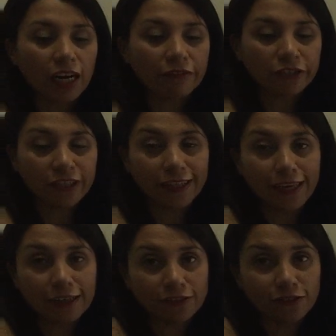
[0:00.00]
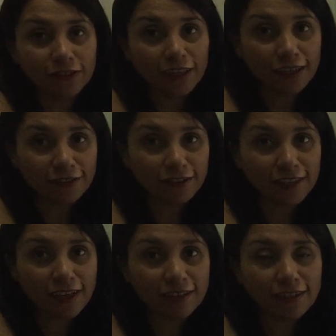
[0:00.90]
After they answer the
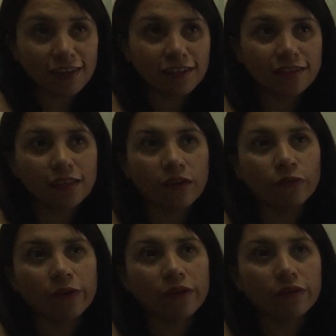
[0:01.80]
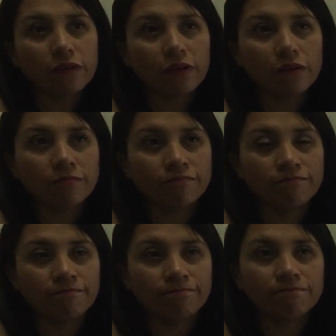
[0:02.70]
exercises, I will
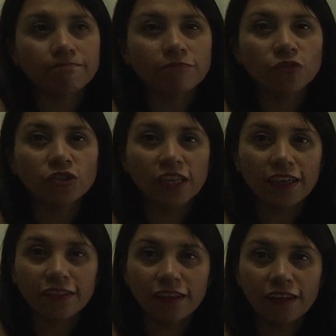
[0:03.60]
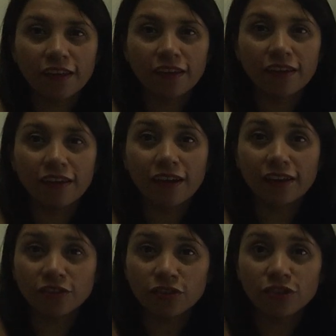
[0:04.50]
check the
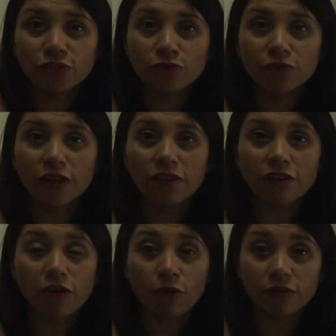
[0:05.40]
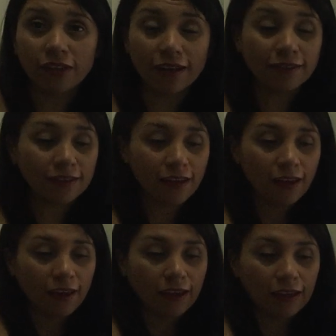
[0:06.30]
answers with the whole class,
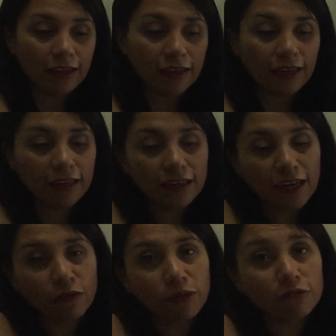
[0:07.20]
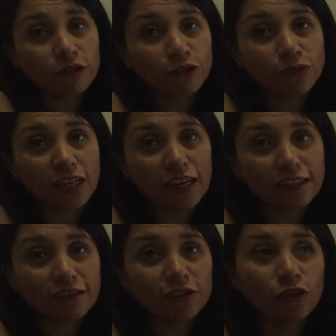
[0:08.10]
and I will close the
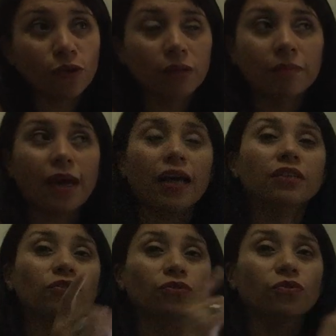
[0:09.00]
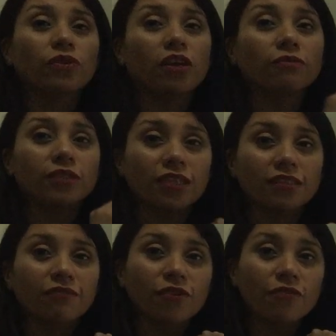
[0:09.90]
lesson going back to the
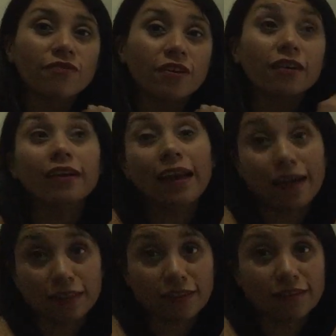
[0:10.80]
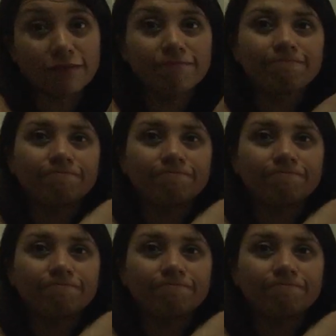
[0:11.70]
objective of the class.